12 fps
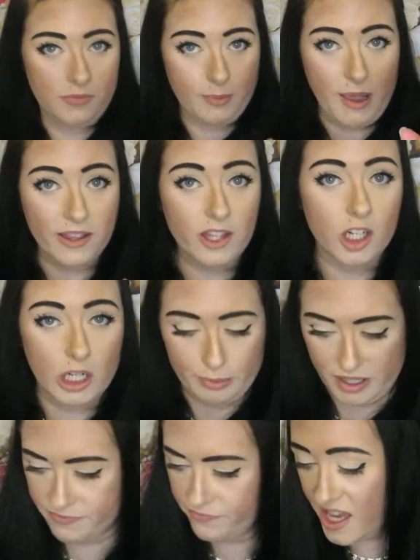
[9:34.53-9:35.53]
The bag that hurt
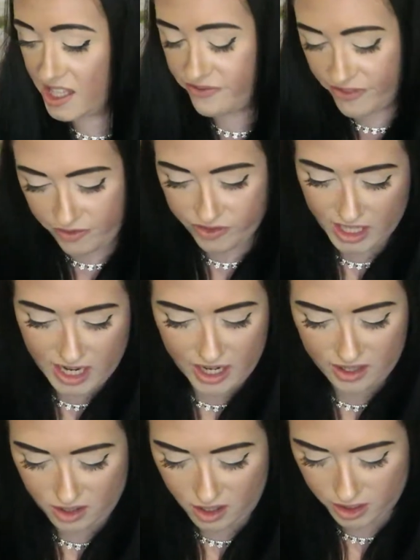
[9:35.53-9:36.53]
me is
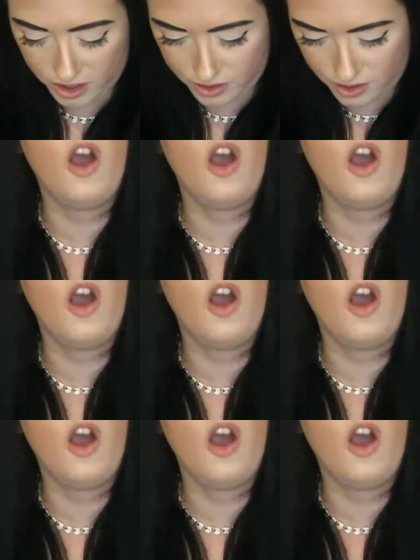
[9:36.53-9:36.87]
fifty-nine dollars.